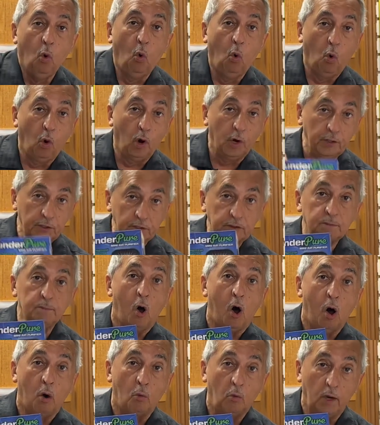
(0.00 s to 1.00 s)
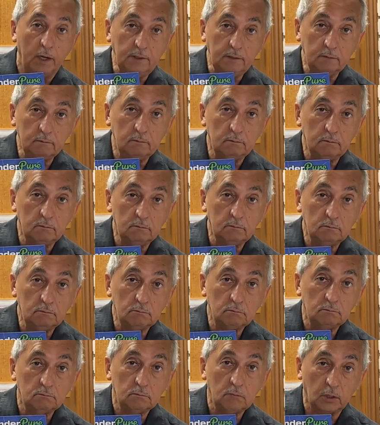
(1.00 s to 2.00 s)
or the small one,
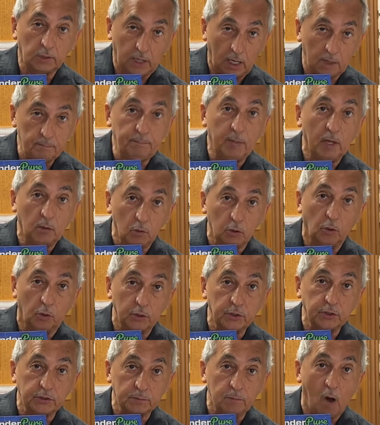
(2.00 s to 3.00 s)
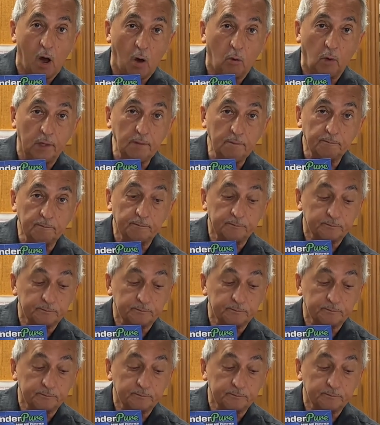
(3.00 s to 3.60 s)
okay, big one or the small one,